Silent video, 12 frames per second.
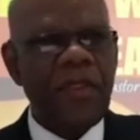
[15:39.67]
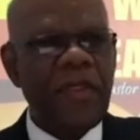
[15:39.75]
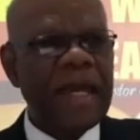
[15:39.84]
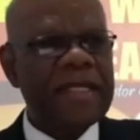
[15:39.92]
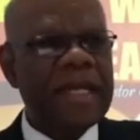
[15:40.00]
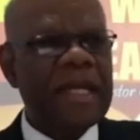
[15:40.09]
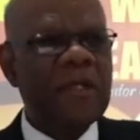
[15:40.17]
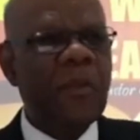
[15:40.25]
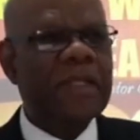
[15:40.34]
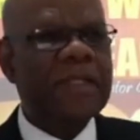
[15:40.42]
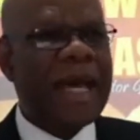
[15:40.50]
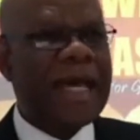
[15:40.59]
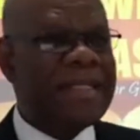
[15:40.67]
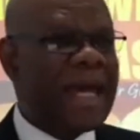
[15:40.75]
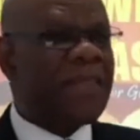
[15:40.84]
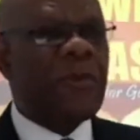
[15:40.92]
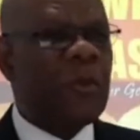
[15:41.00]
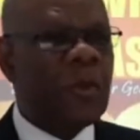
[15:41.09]
that it was a
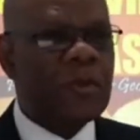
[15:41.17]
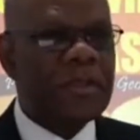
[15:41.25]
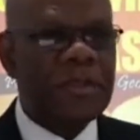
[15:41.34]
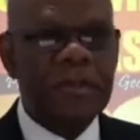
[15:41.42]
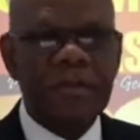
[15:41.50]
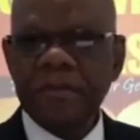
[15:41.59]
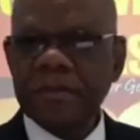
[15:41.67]
death wound.